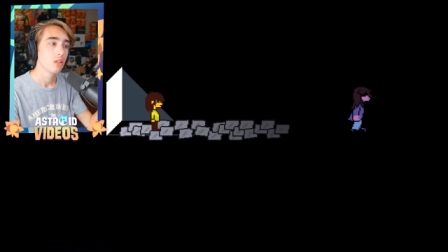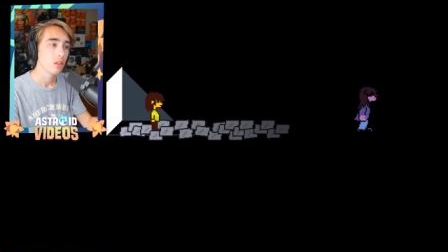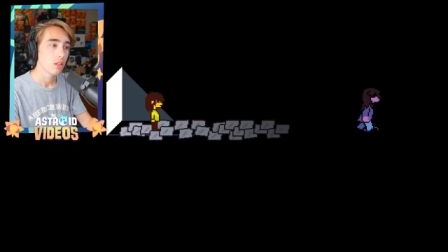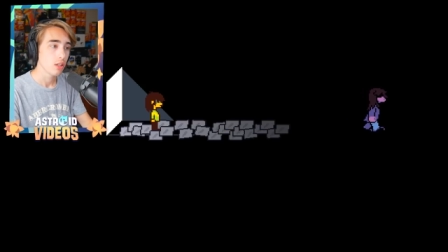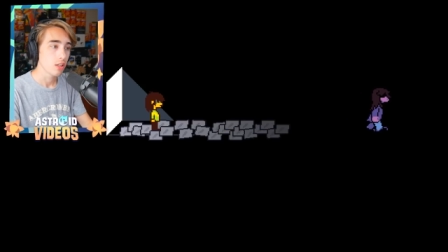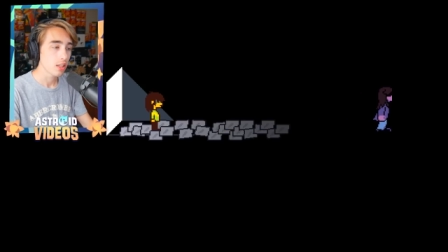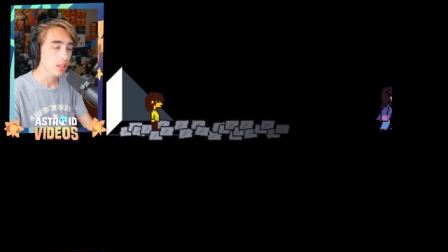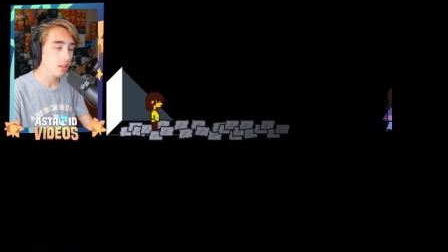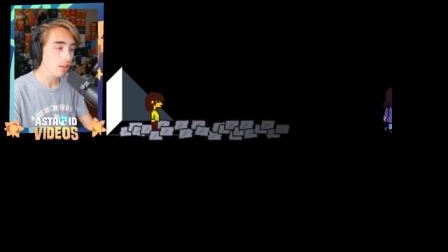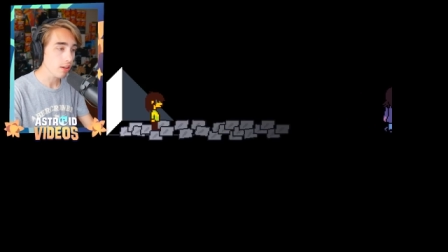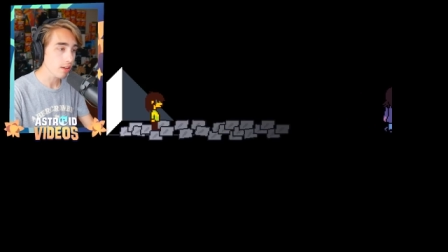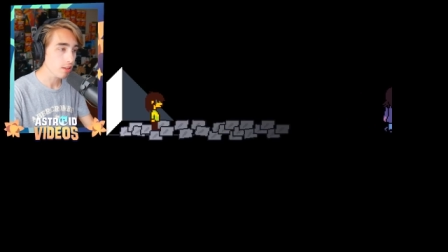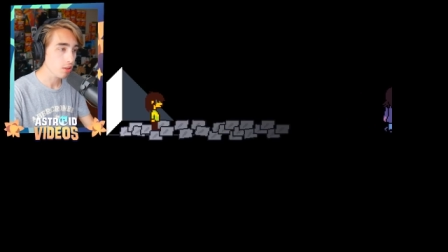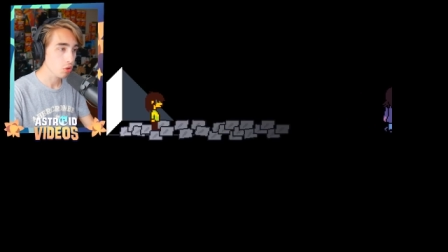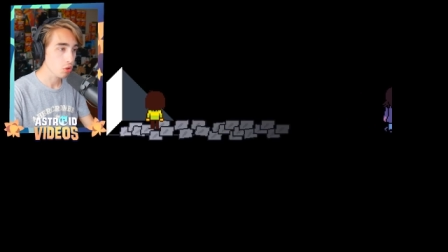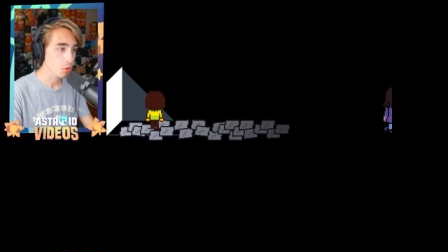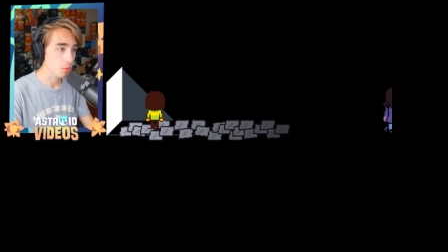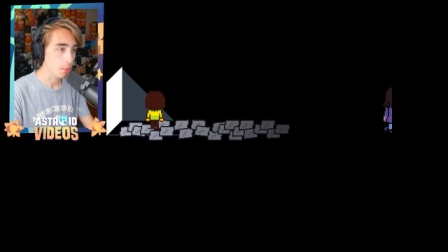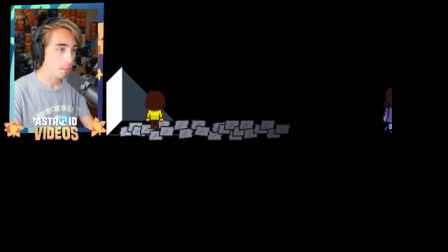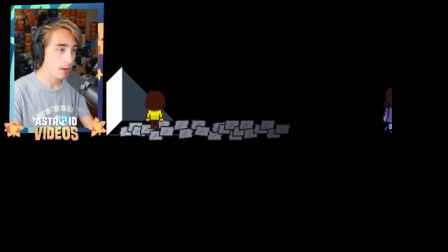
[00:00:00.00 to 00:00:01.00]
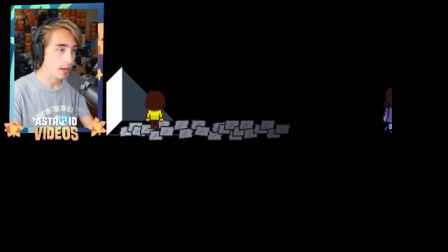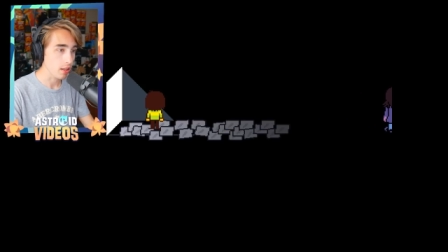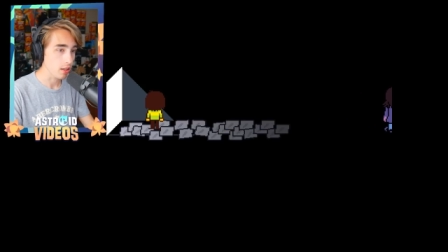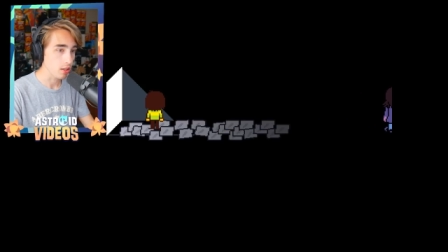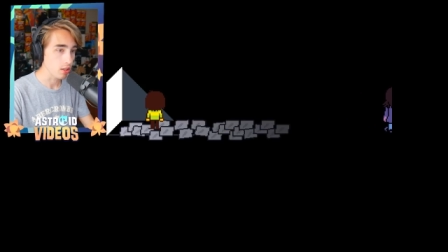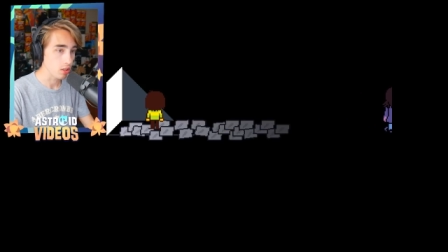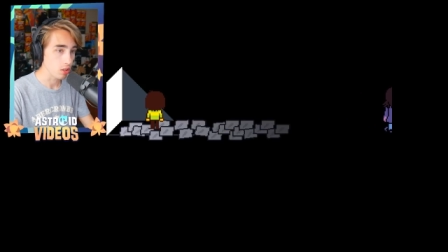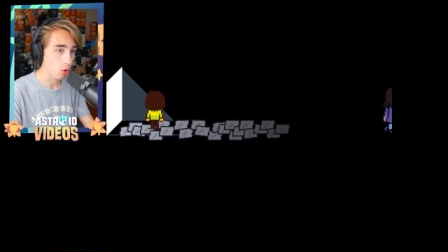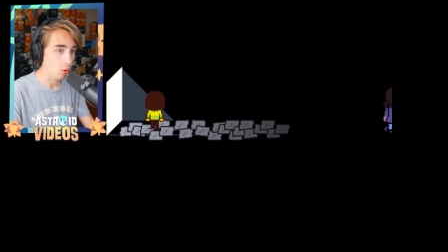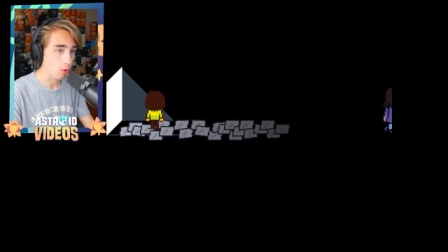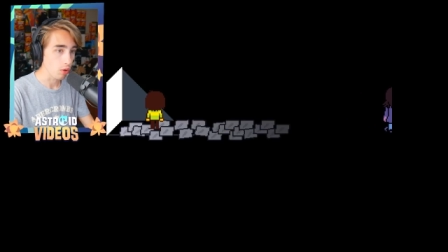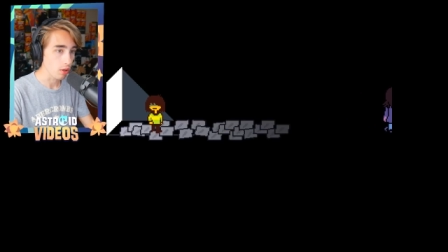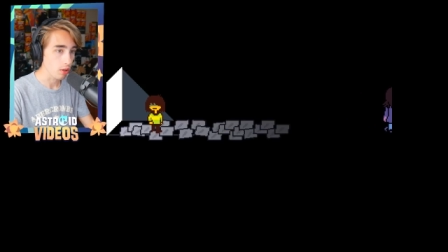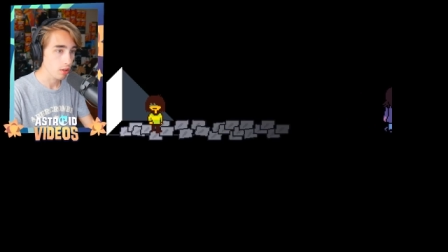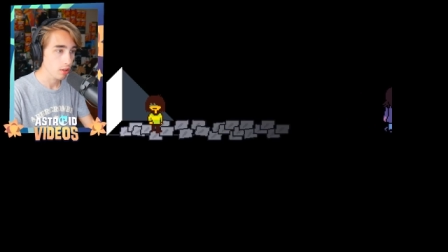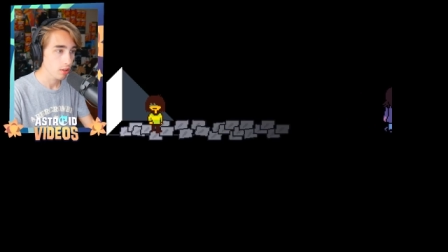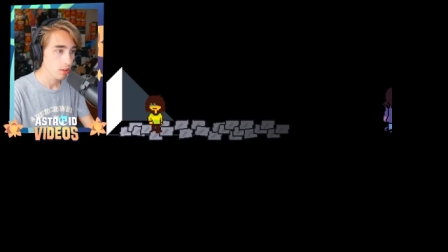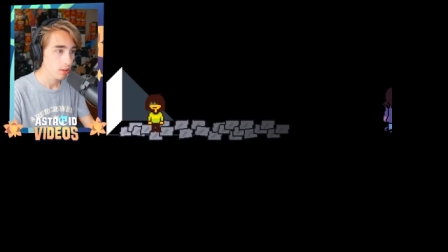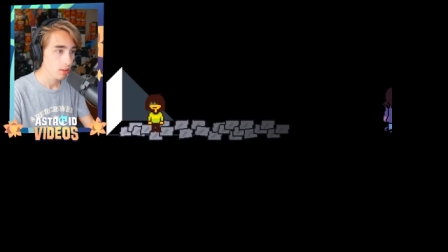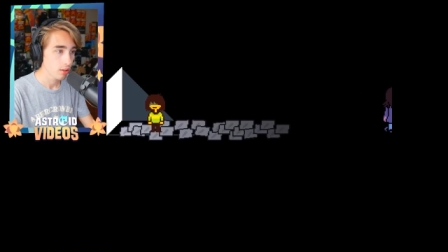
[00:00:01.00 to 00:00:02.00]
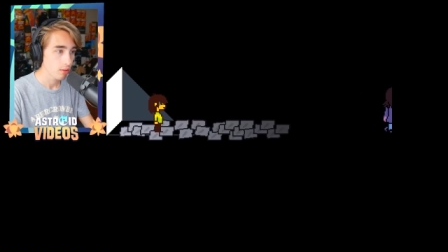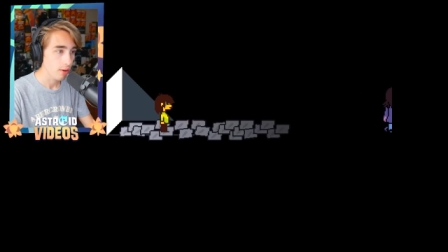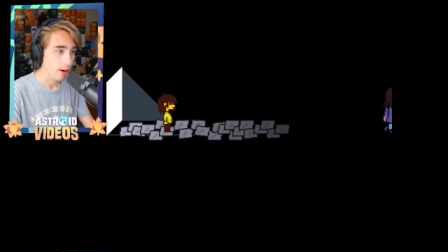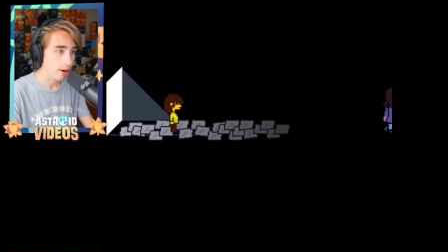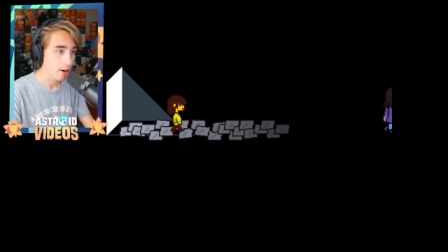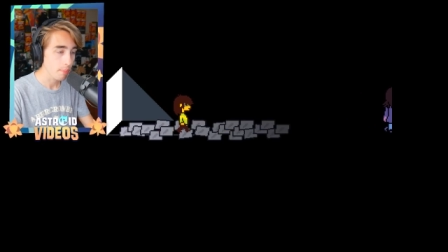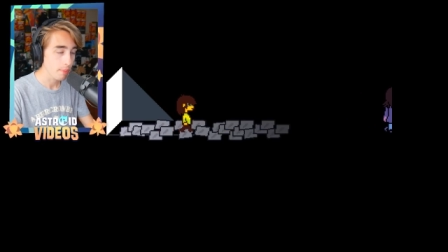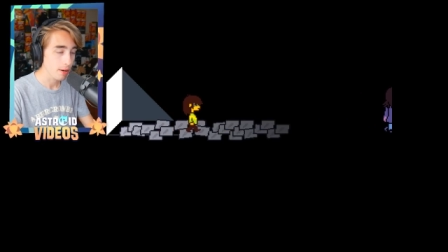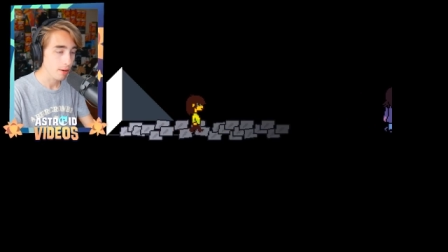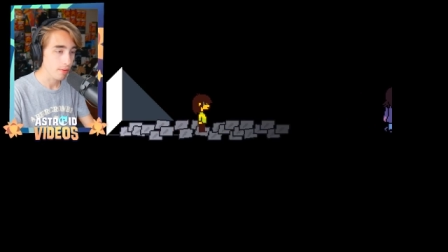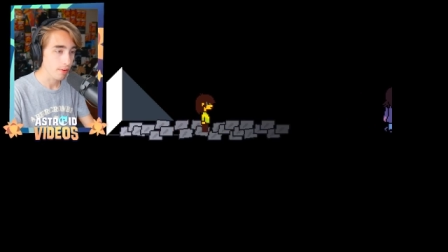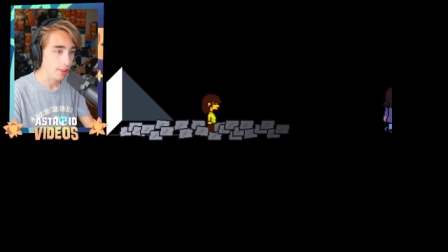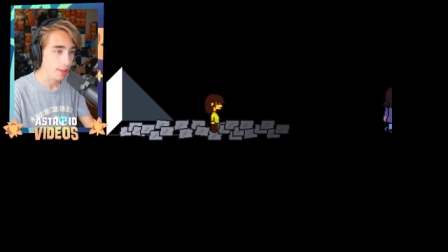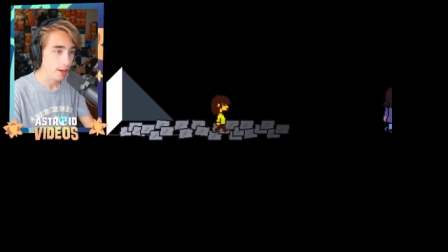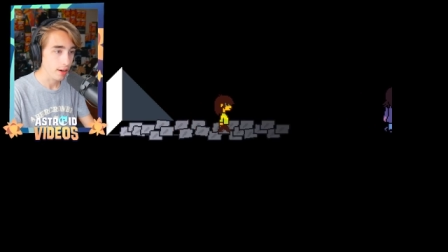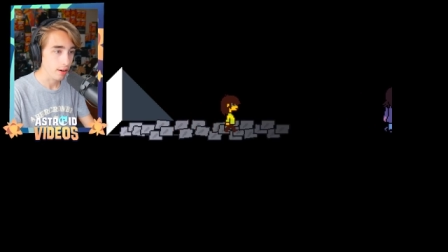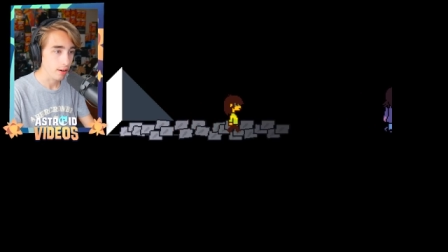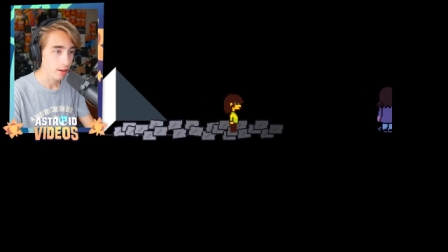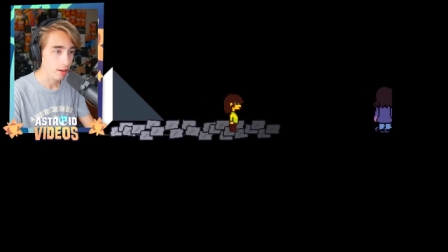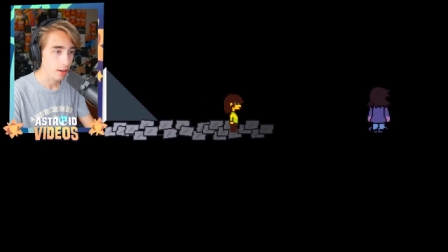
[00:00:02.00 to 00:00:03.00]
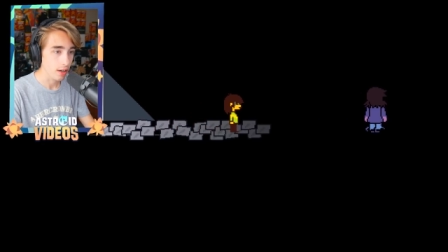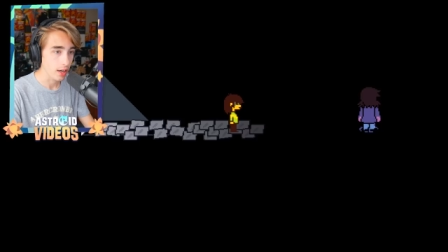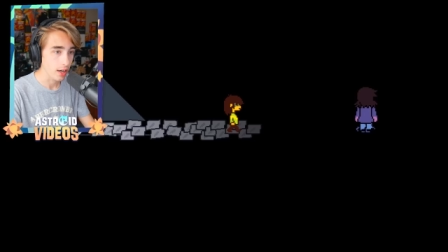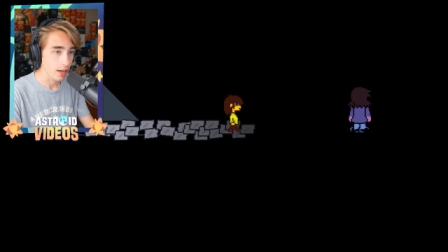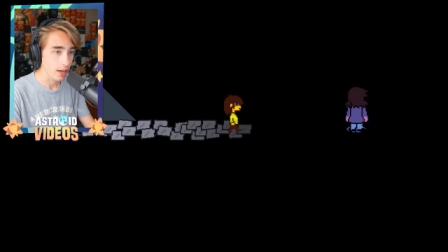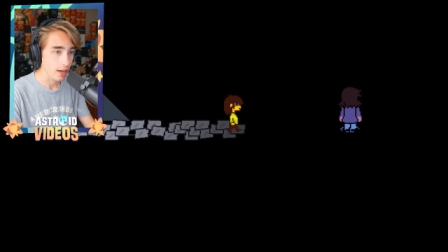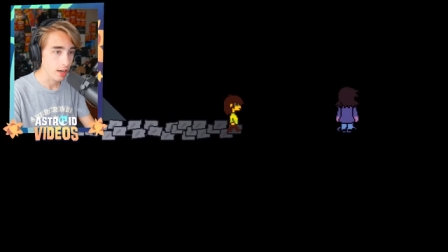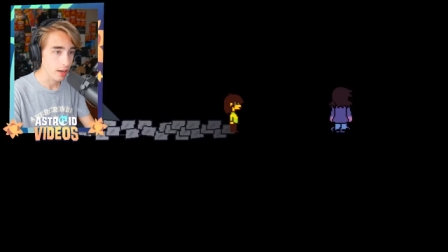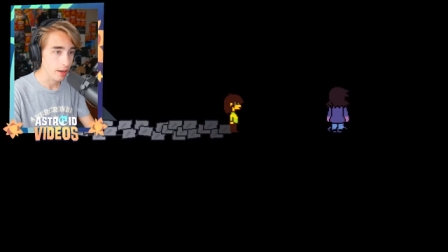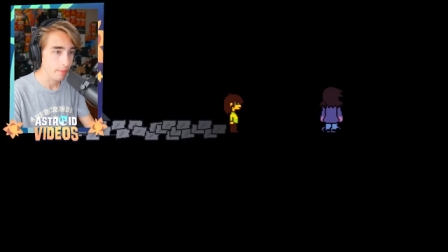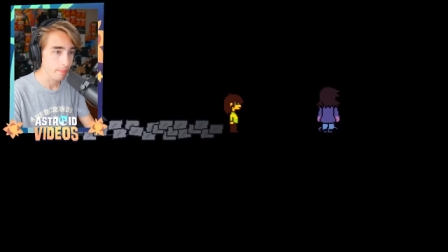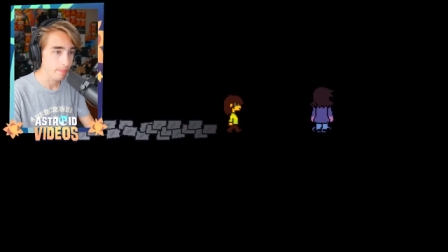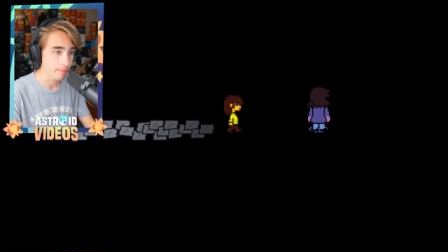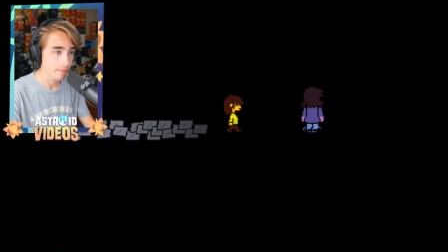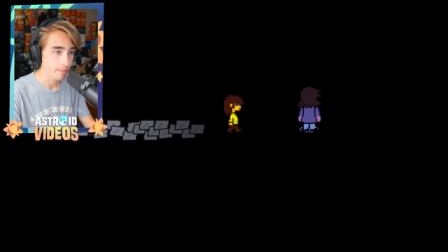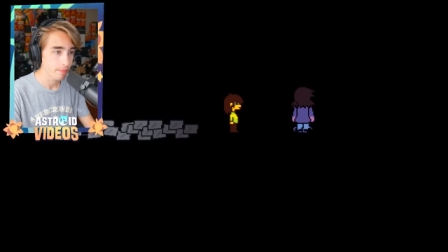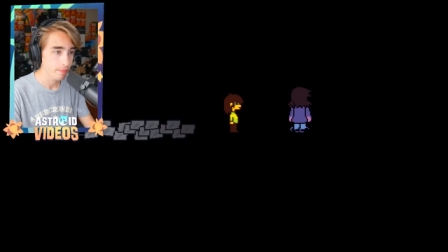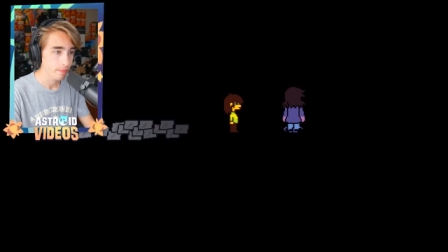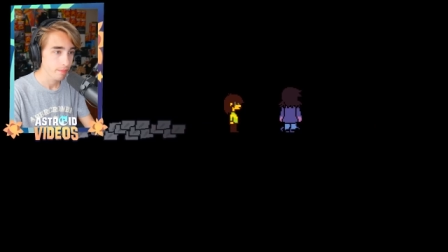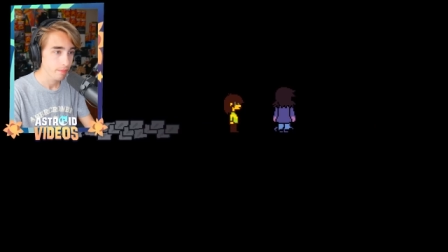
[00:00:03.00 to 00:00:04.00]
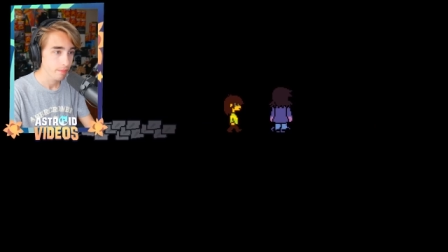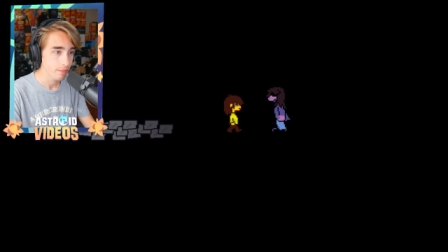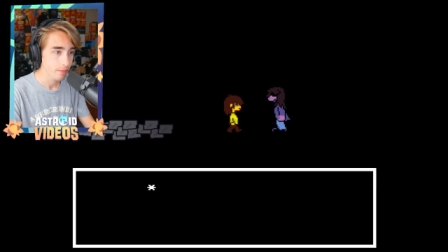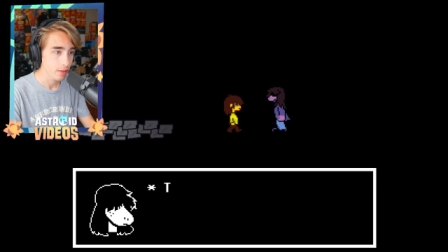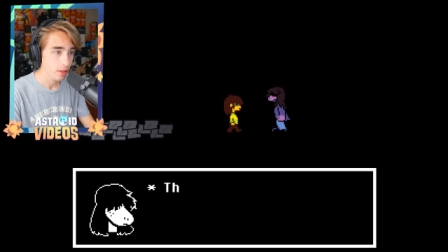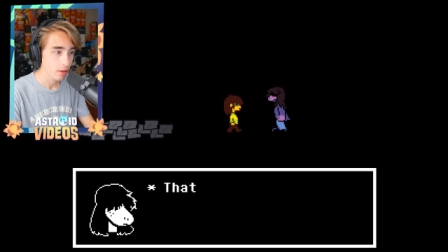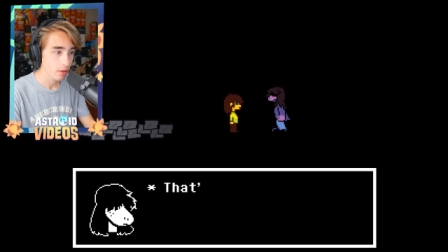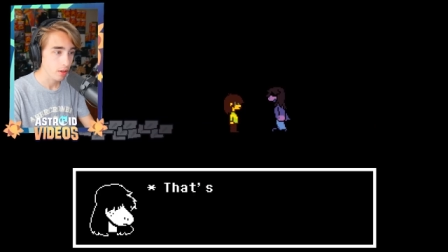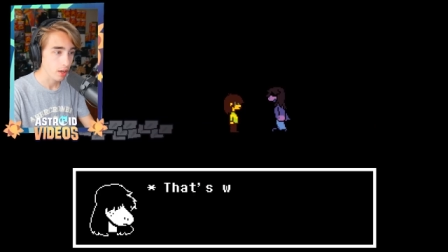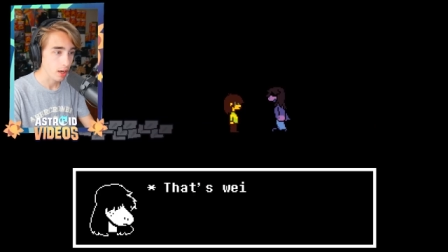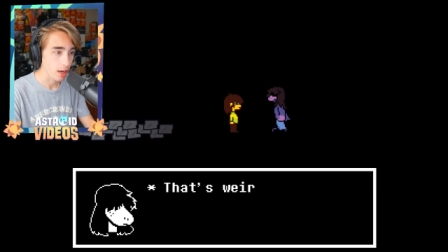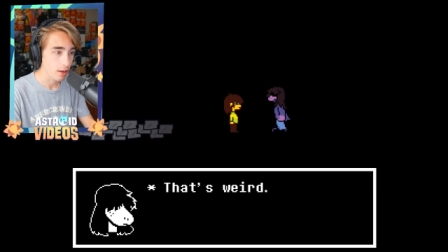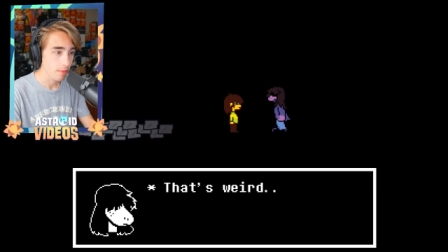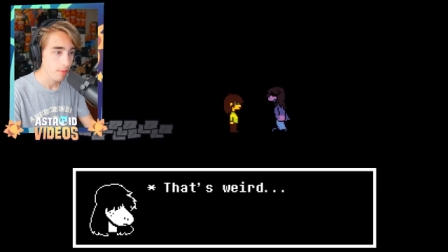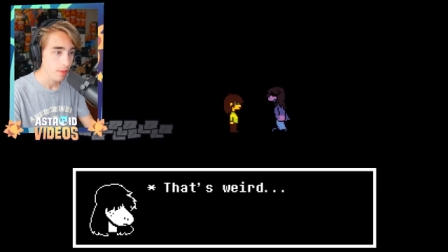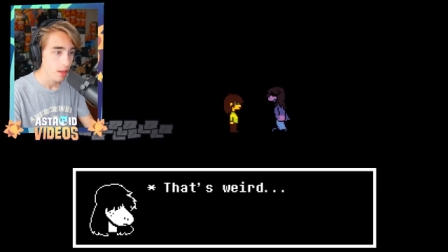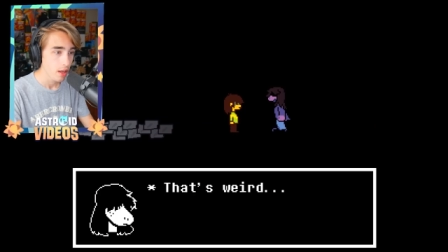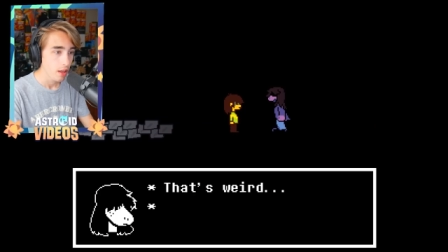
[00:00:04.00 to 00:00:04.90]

You'd think the light switch would be by the door. Why would it be over there? Um, okay.